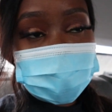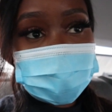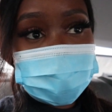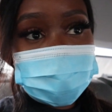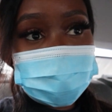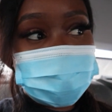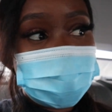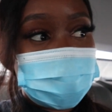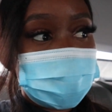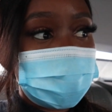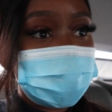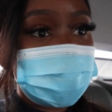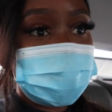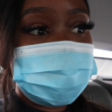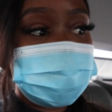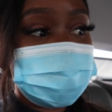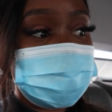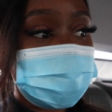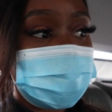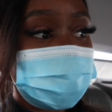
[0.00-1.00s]
anyway
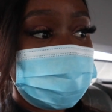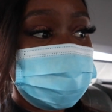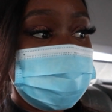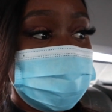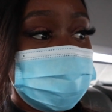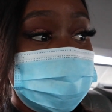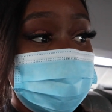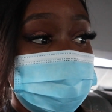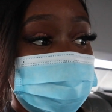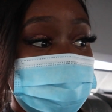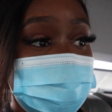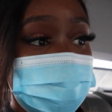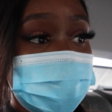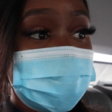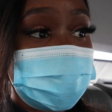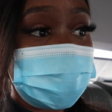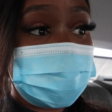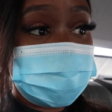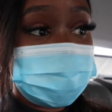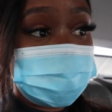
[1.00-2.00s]
yeah so I'm just gonna
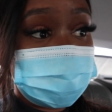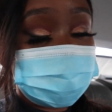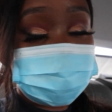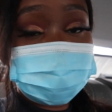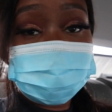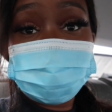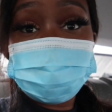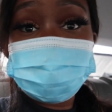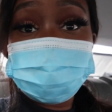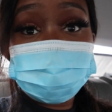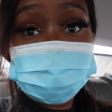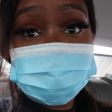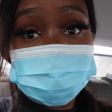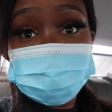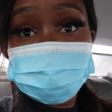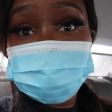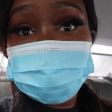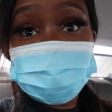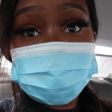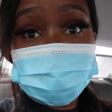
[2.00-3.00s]
try and
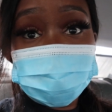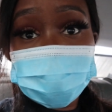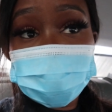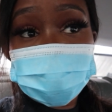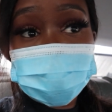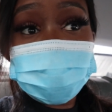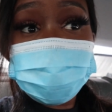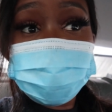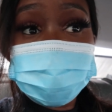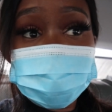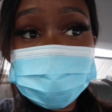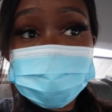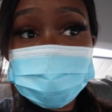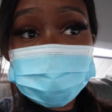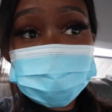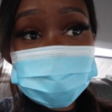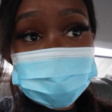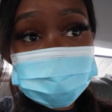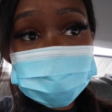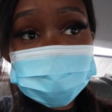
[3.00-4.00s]
rehearse the
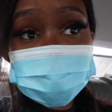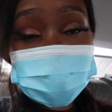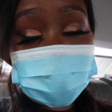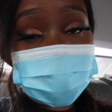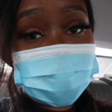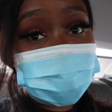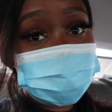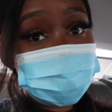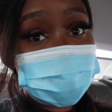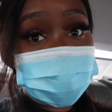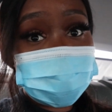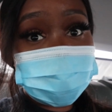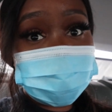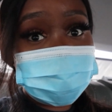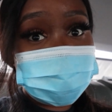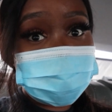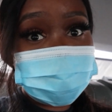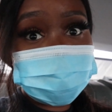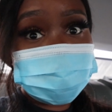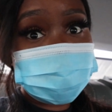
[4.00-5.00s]
script, child
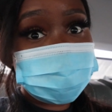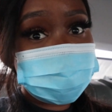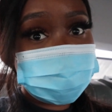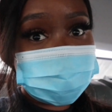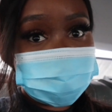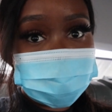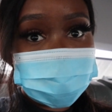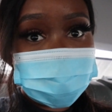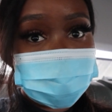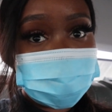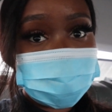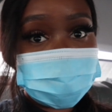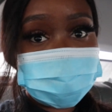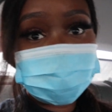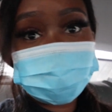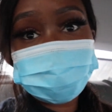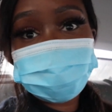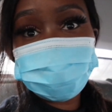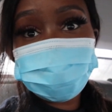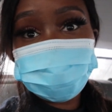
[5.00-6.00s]
because
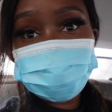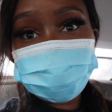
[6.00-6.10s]
yeah